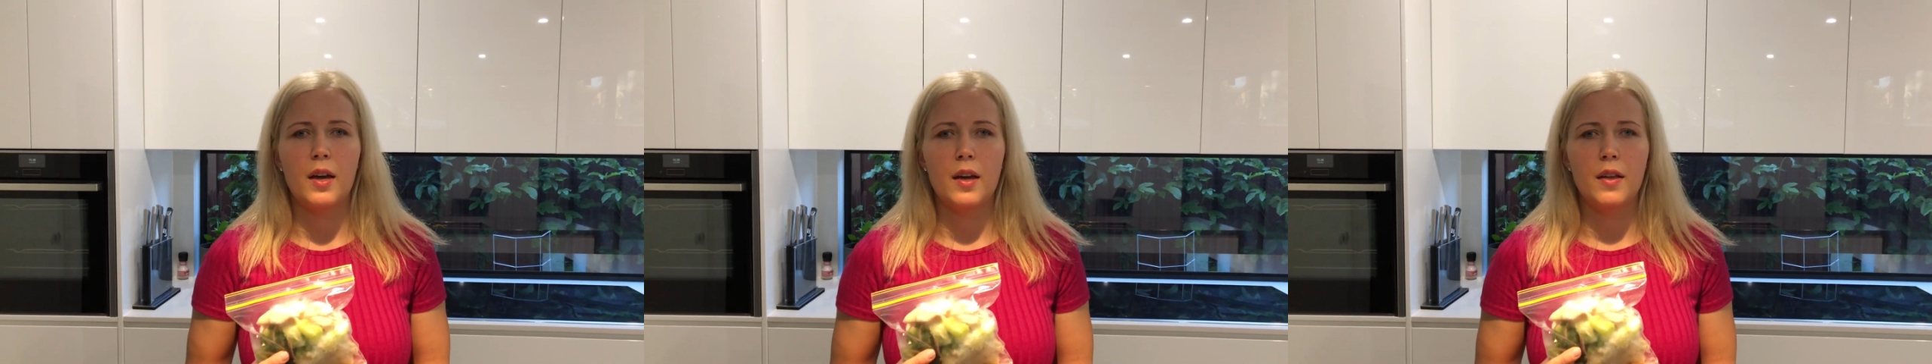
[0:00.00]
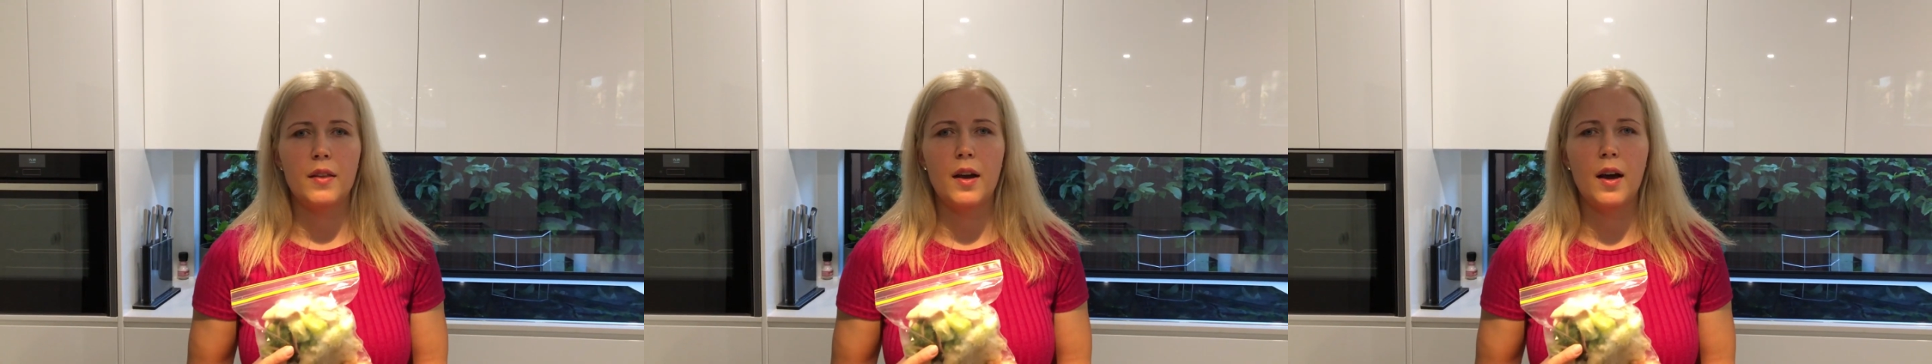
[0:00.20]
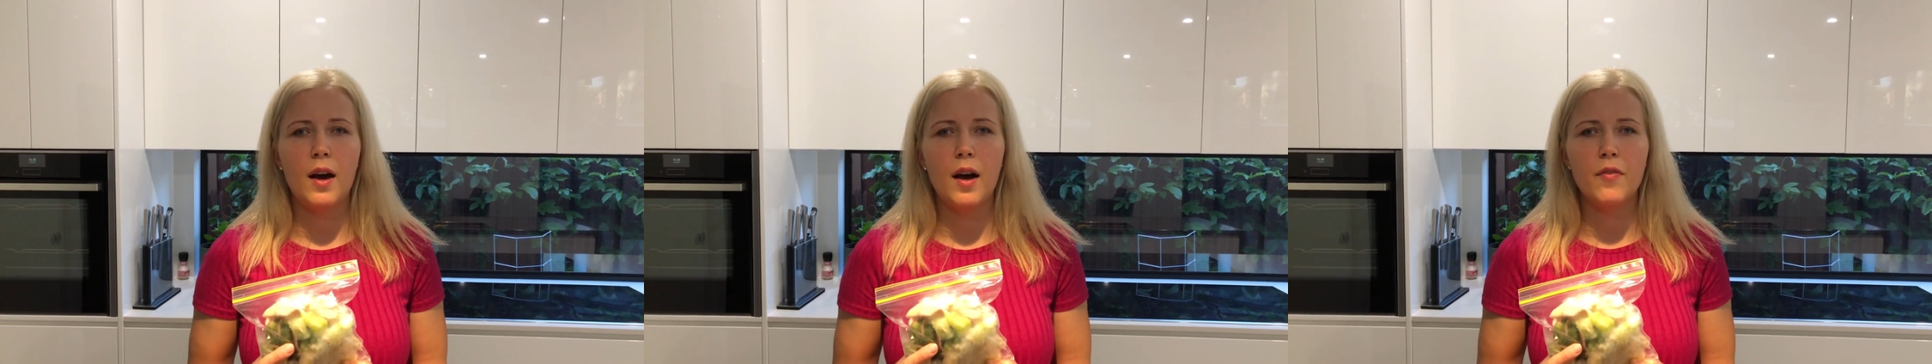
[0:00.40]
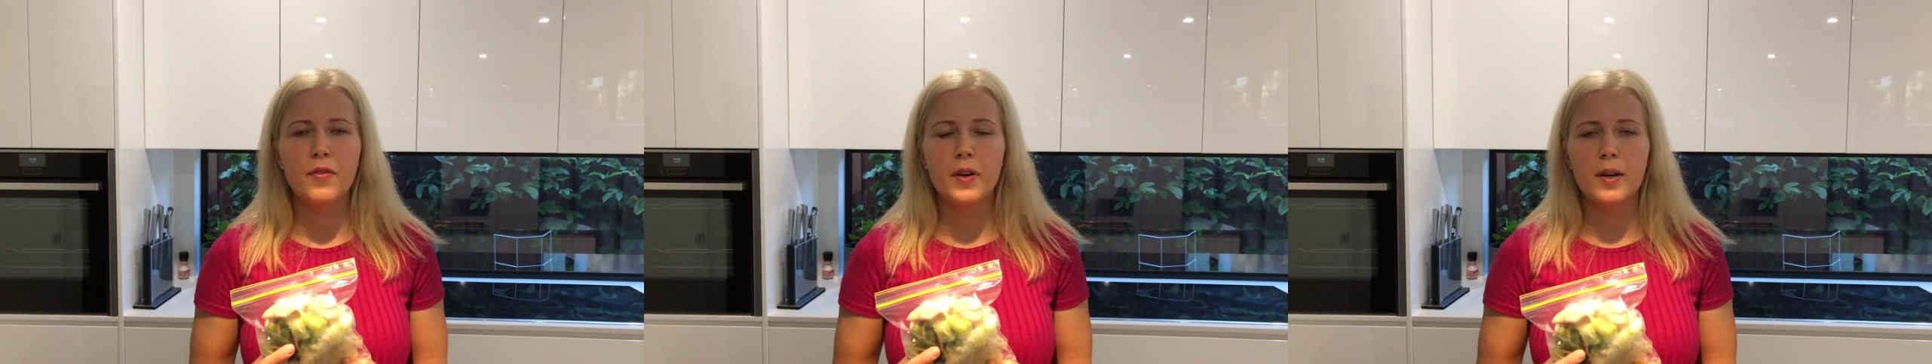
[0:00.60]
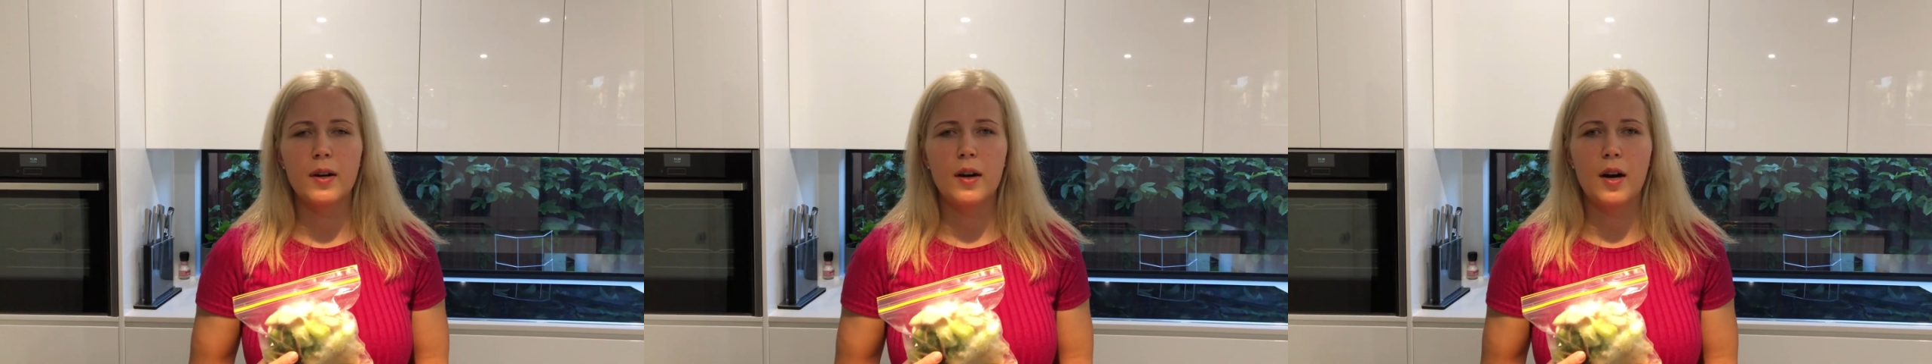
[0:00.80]
and
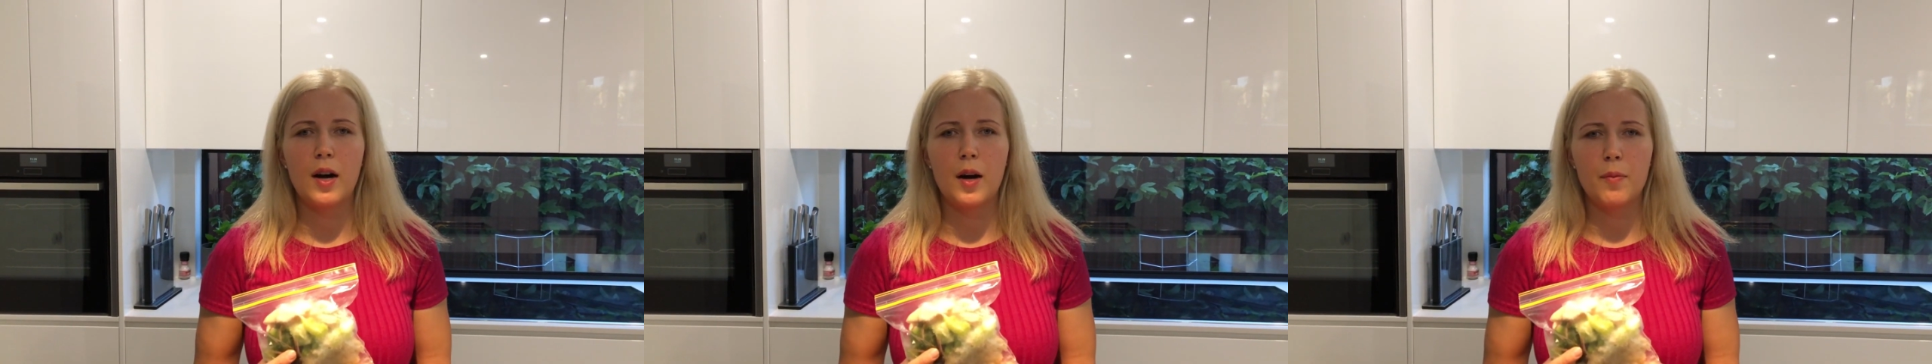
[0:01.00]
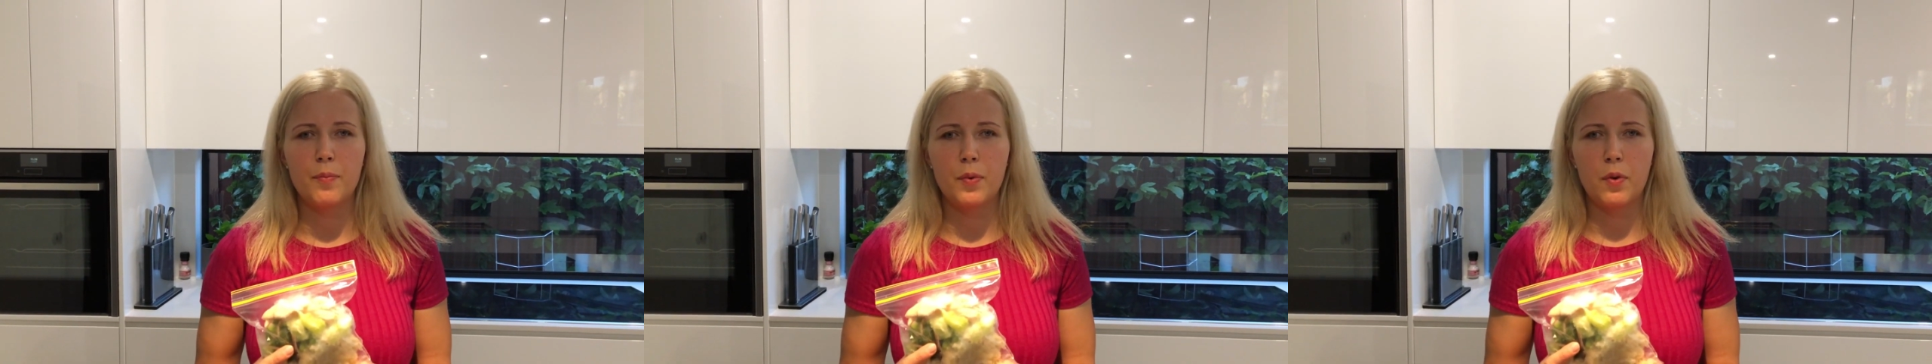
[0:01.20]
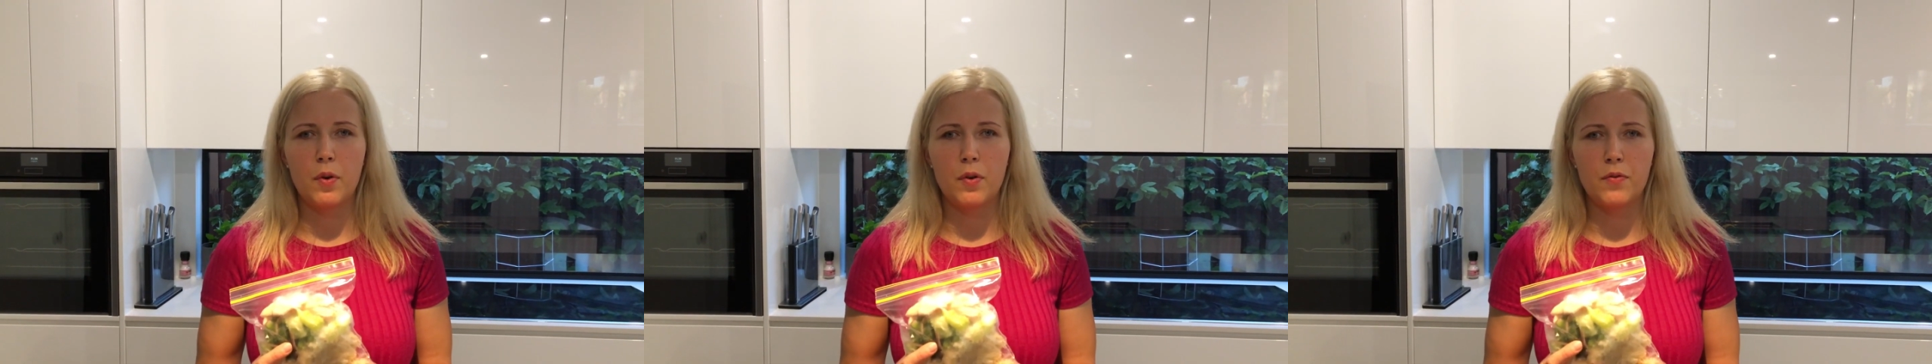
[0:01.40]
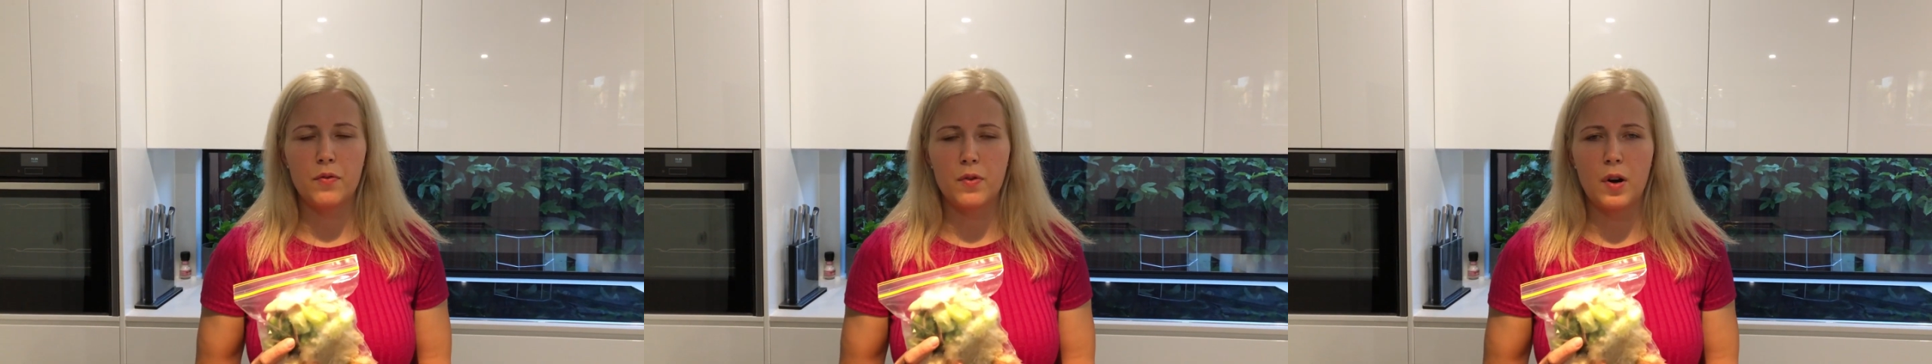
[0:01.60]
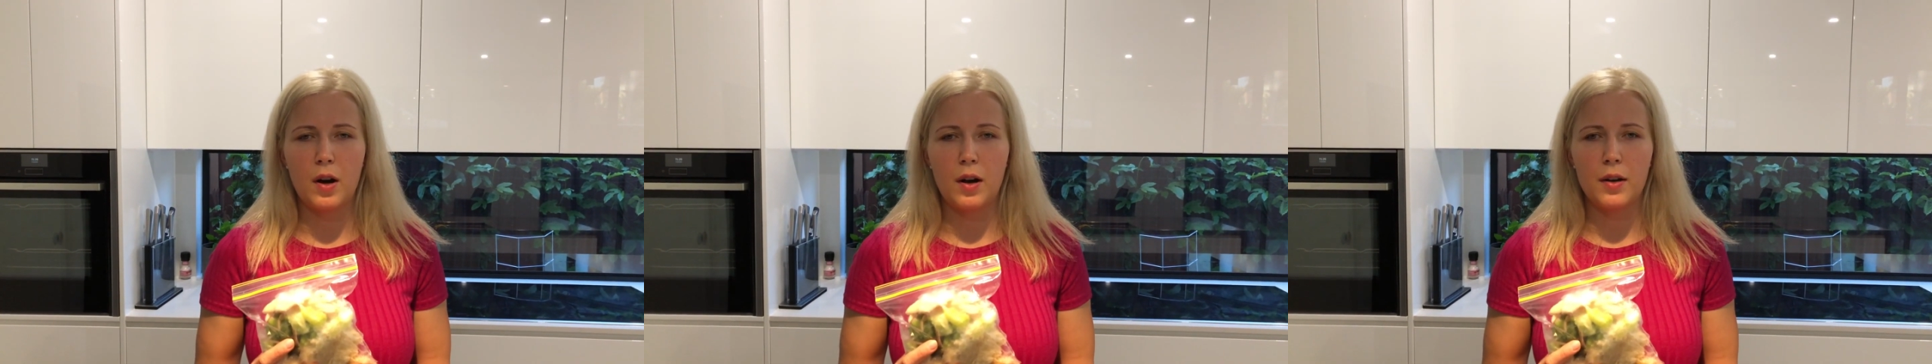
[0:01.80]
half a cup
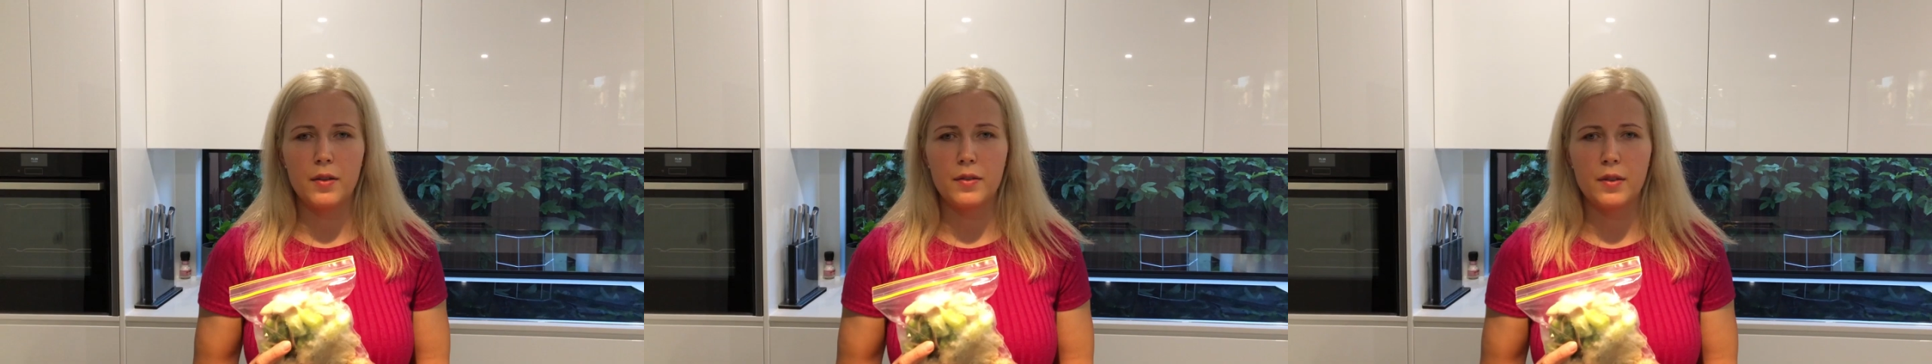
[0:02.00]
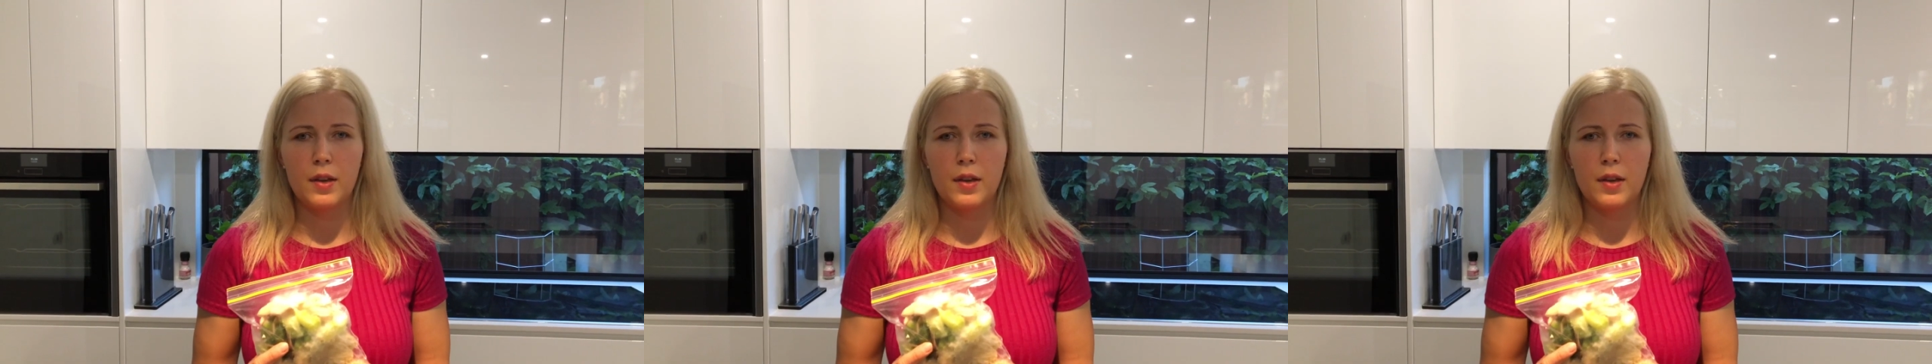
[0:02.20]
of rice,